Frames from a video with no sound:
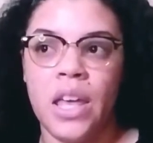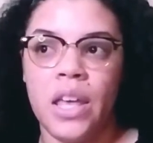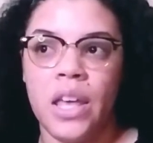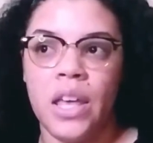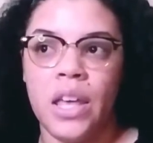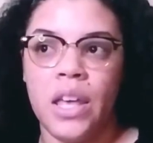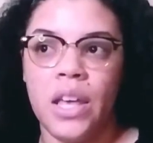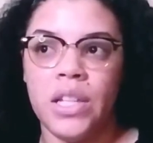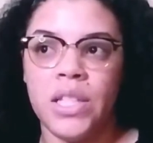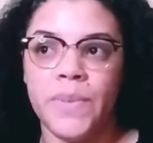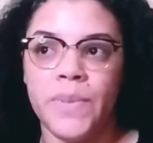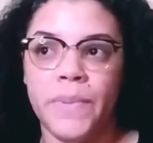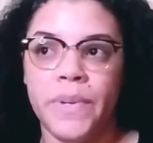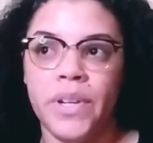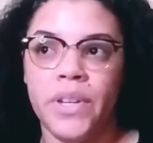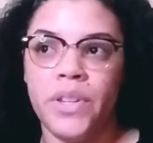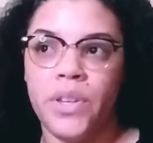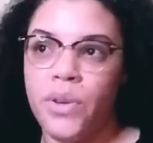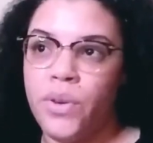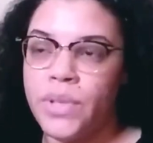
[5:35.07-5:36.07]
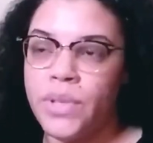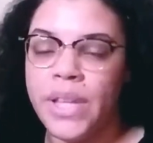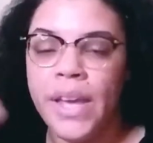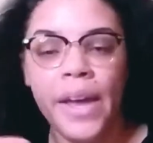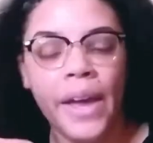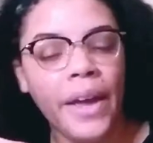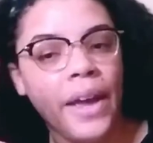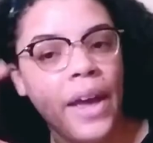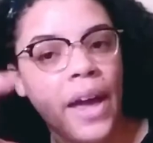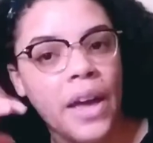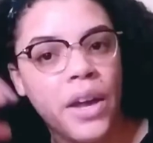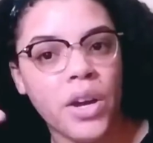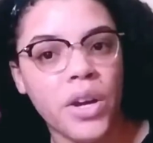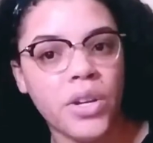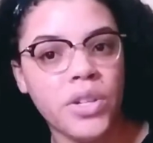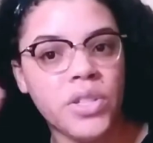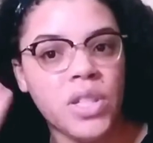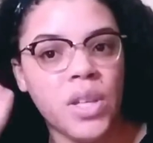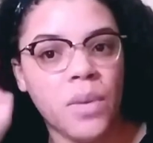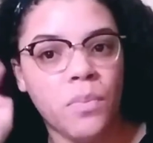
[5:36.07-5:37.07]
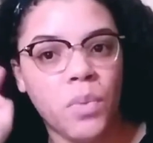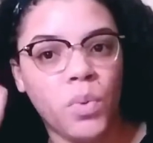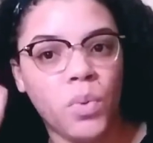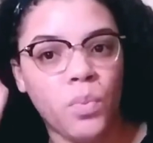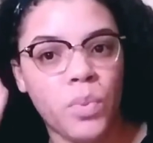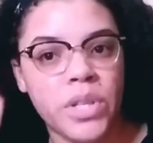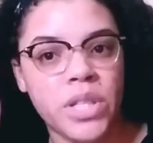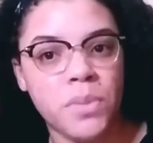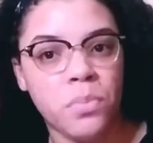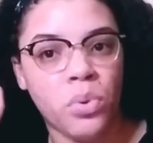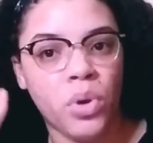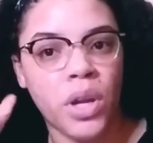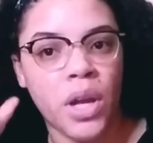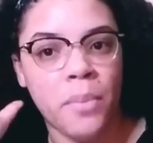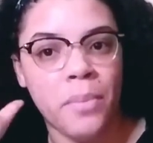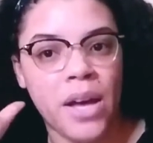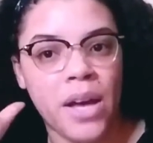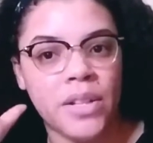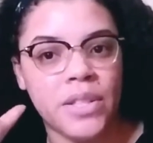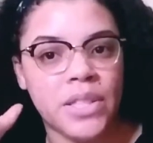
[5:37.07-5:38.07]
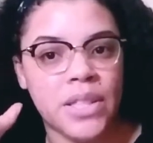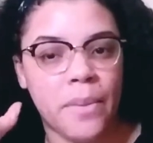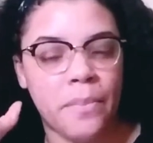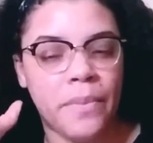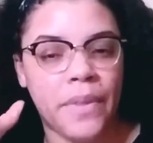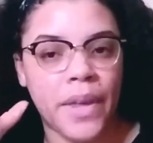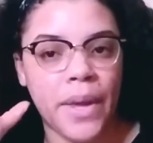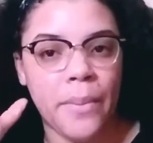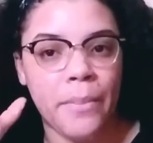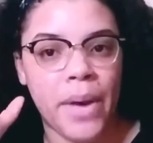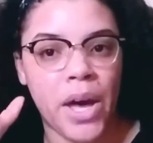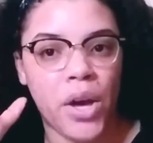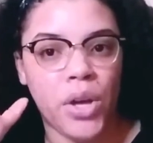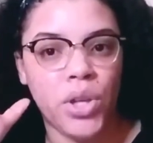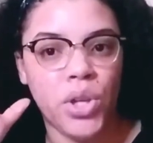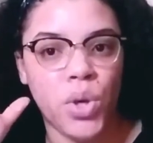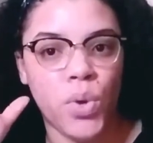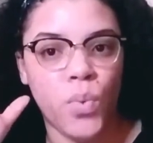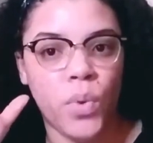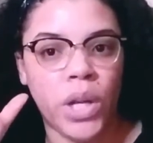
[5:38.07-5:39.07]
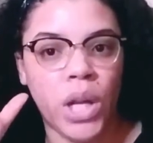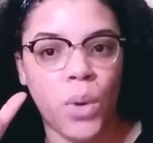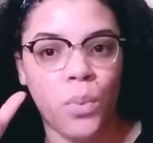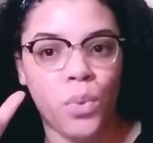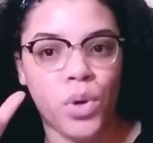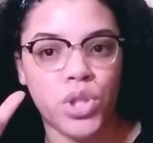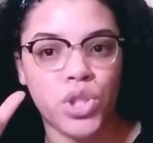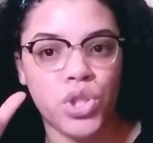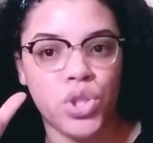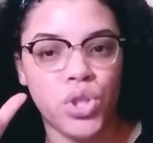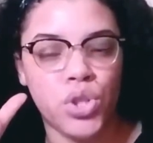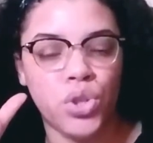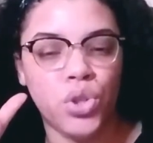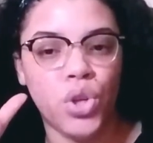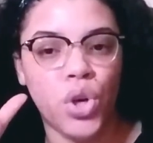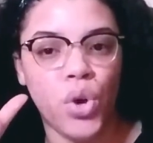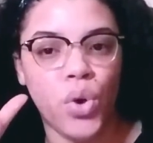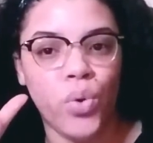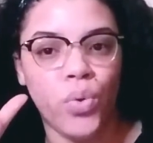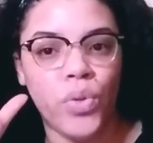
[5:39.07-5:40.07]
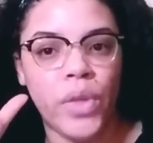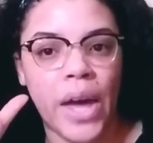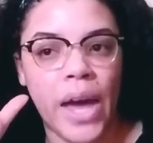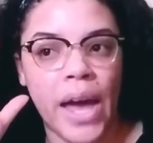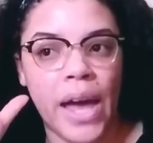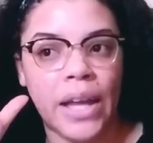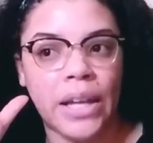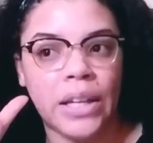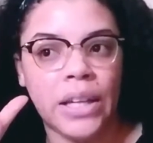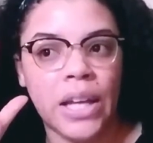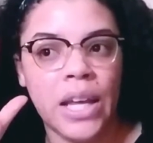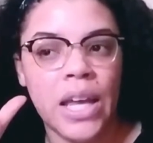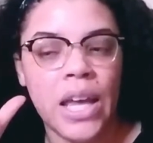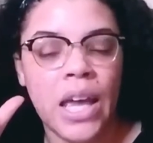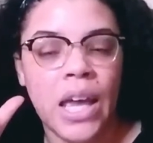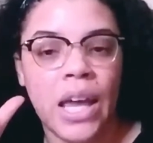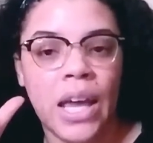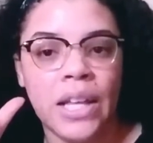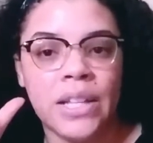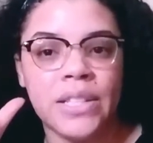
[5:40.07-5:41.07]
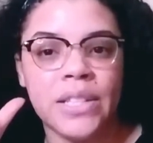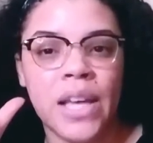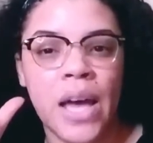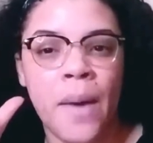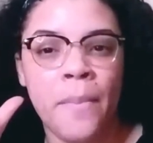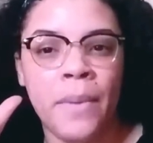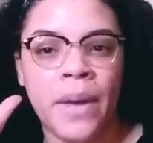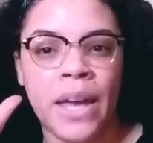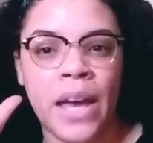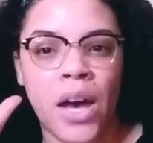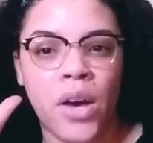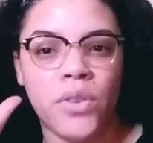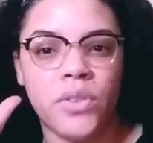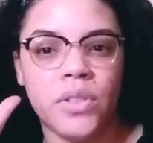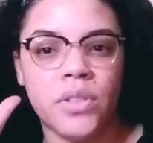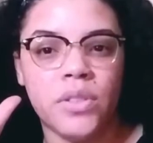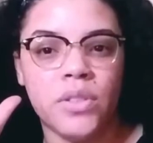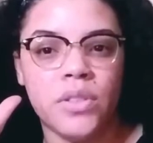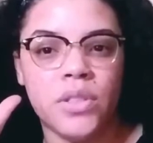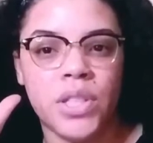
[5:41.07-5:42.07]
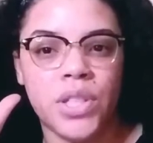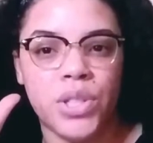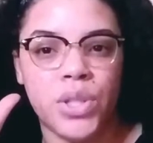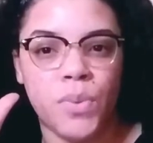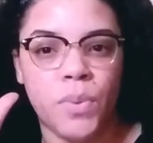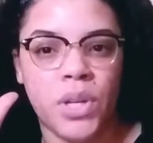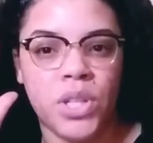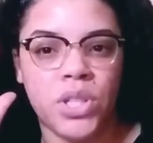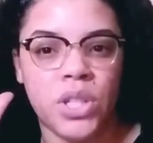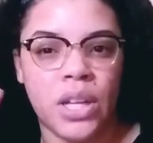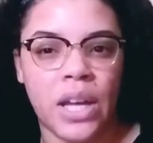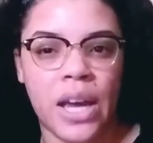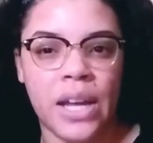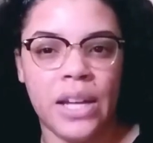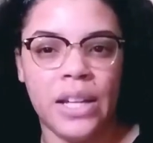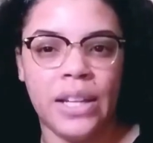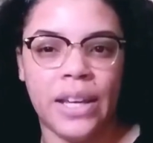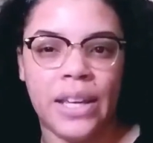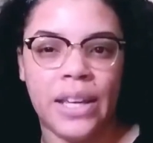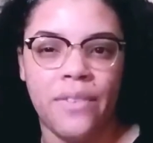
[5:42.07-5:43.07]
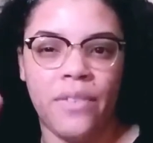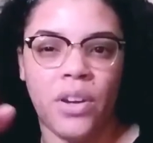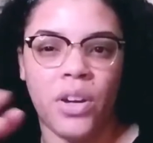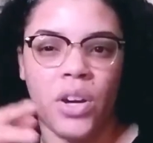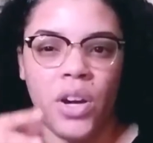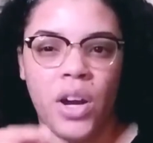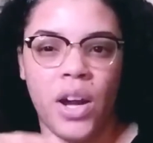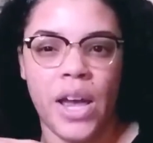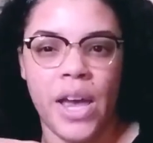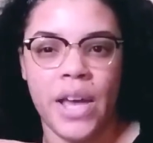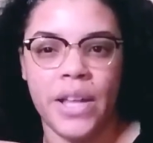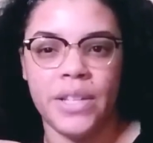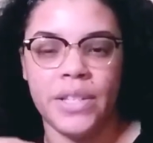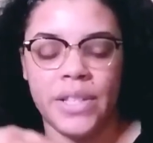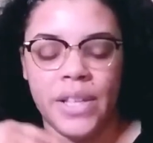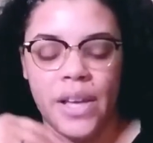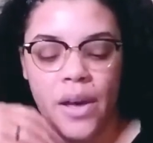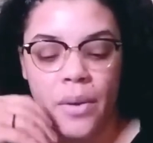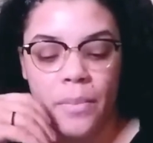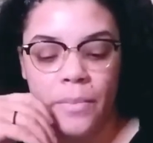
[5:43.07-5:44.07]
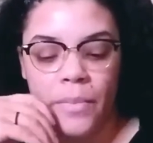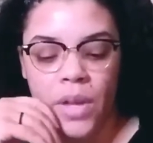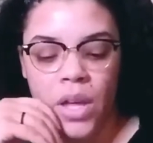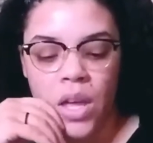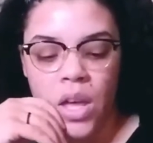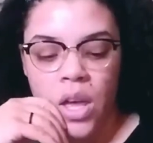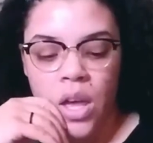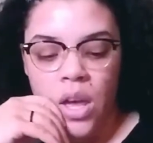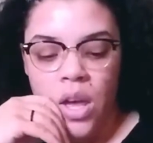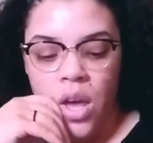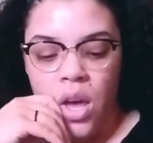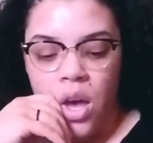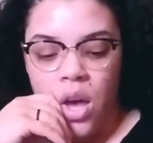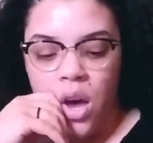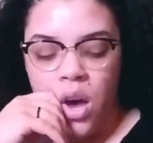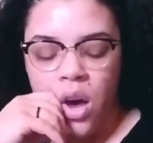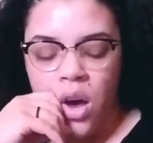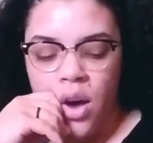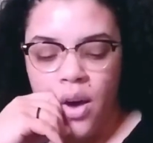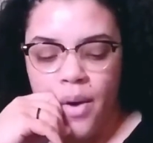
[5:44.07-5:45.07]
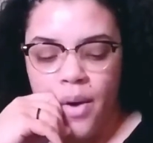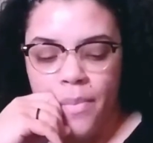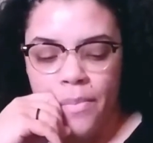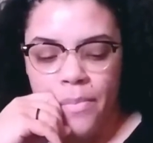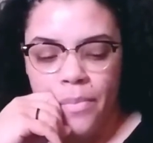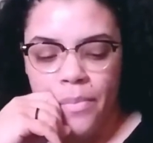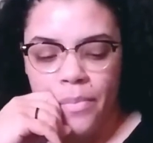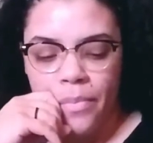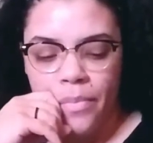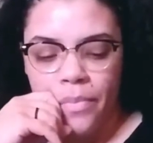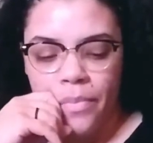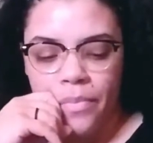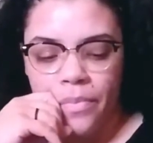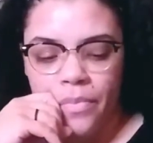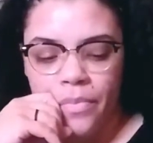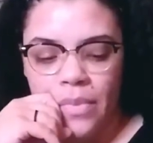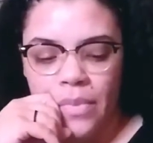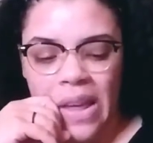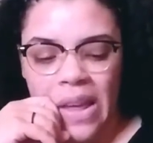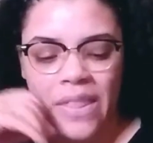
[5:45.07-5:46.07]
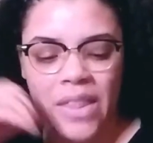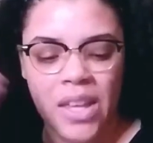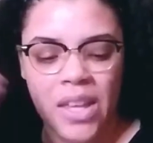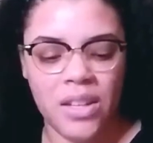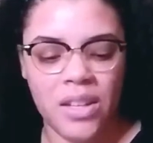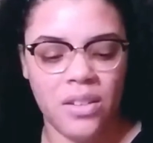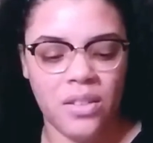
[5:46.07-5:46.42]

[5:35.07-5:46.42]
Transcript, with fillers: it's one of those, hey, I heard someone whispering about something about you and I want you to know that it's coming out situation, kind of like giving her a heads up. Um, and then